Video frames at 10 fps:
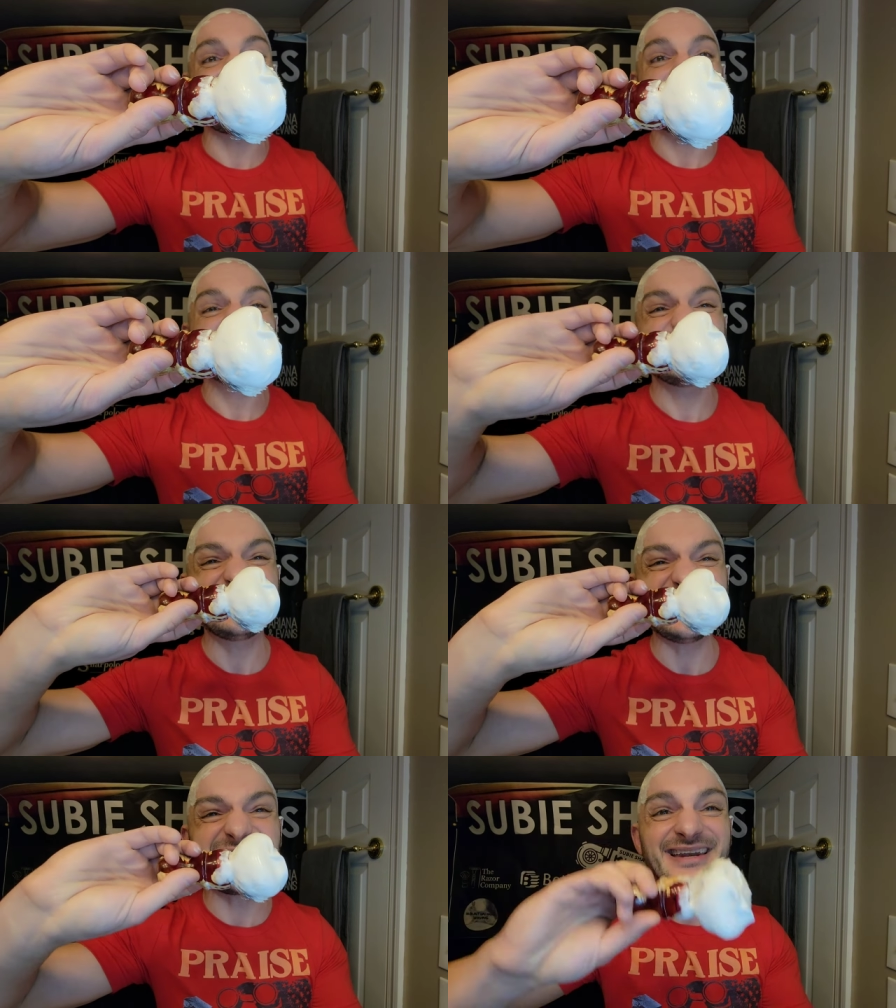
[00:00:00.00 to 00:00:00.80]
it.
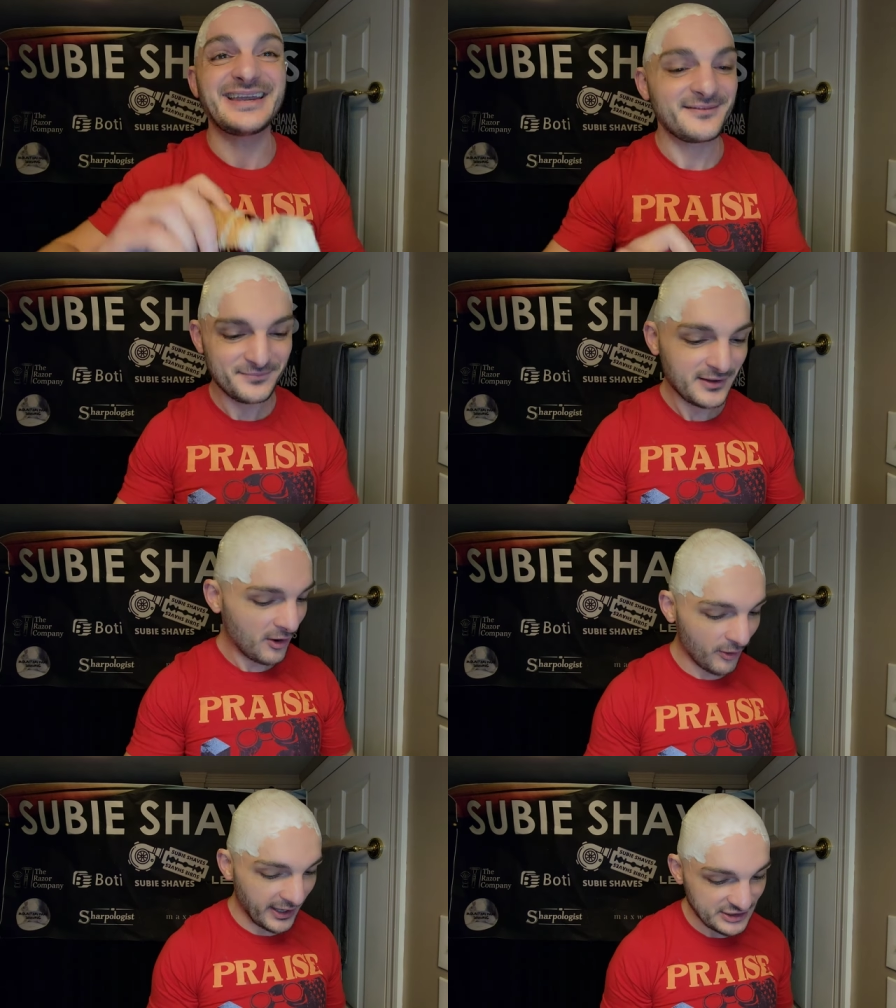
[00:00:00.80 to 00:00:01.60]
Digging it.
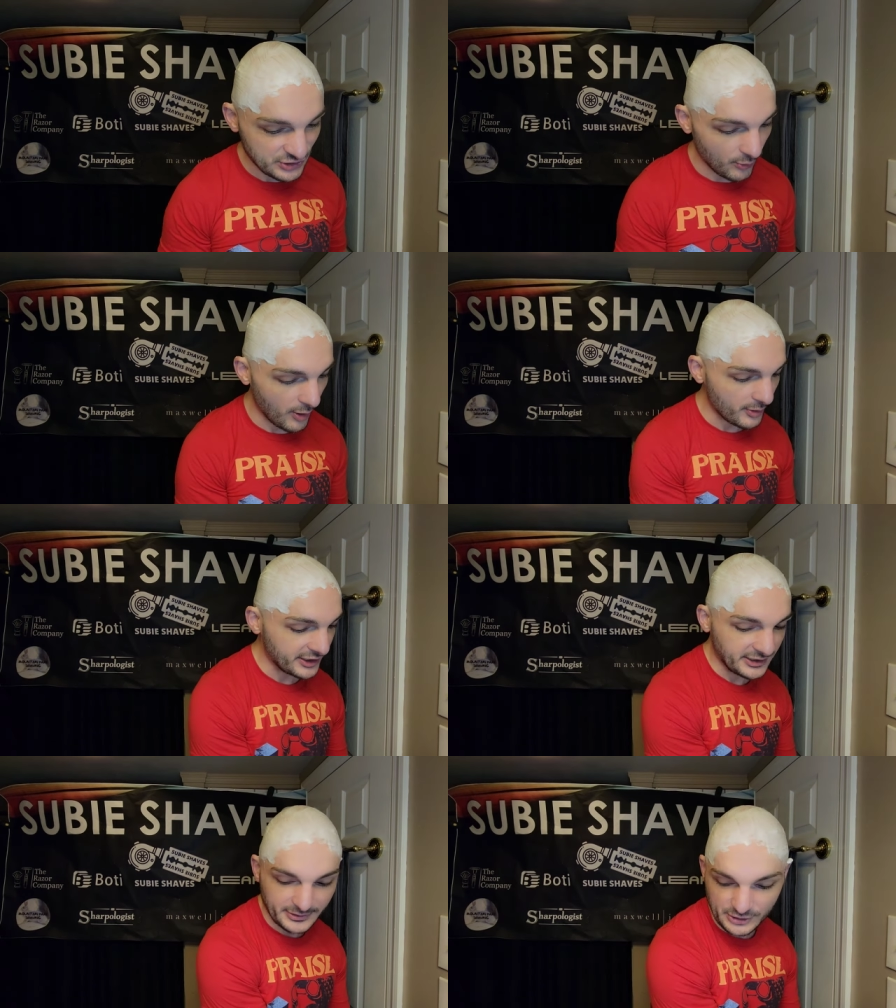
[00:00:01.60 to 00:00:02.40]
Okay, so what we're
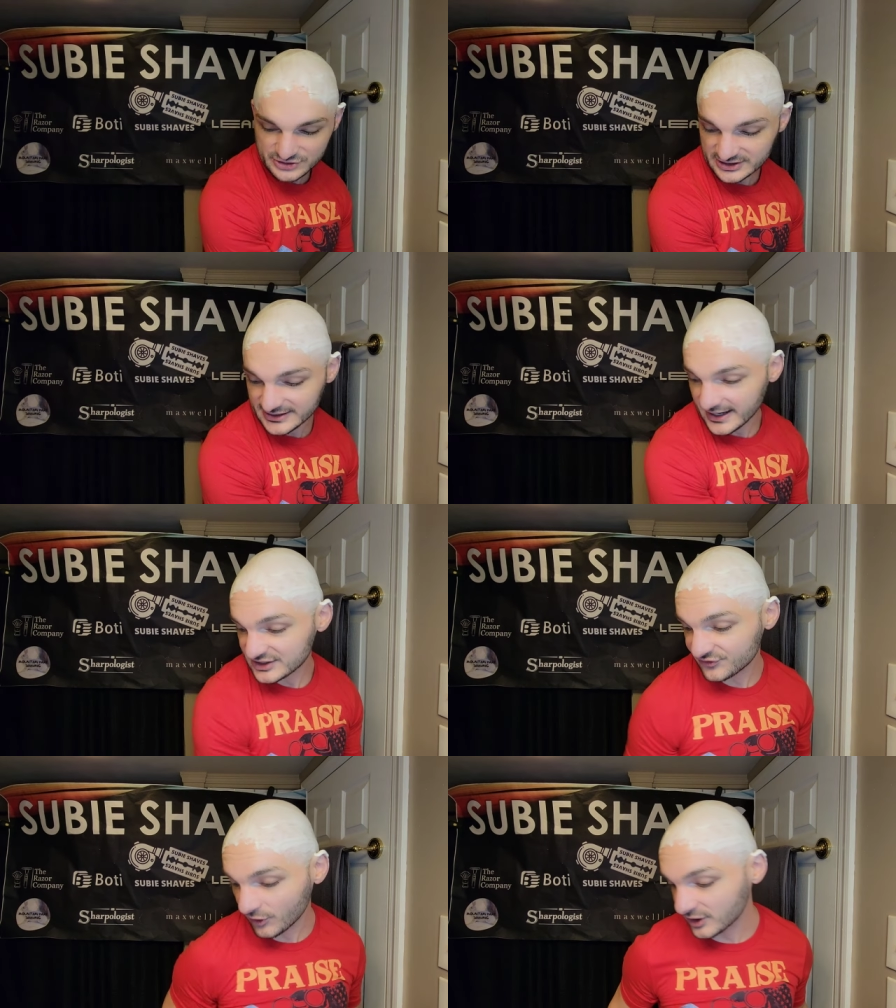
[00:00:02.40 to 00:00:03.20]
going to be using today
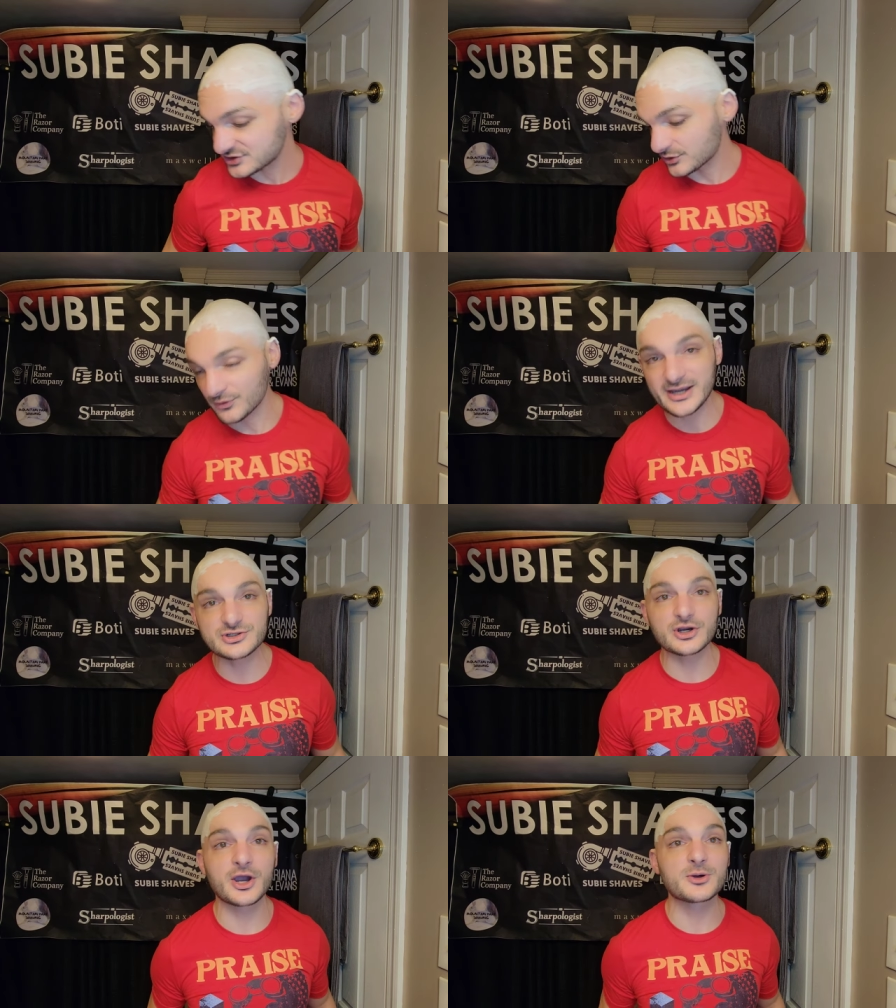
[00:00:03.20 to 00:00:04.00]
as far as the
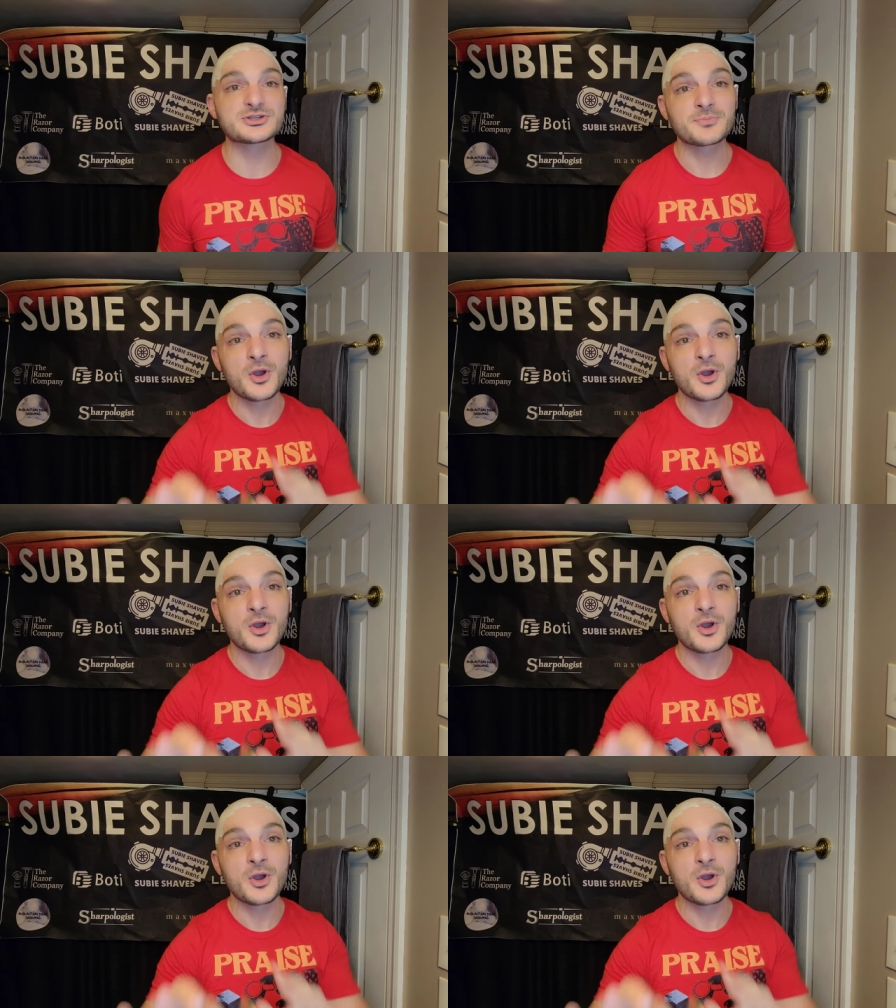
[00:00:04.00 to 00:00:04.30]
razor goes,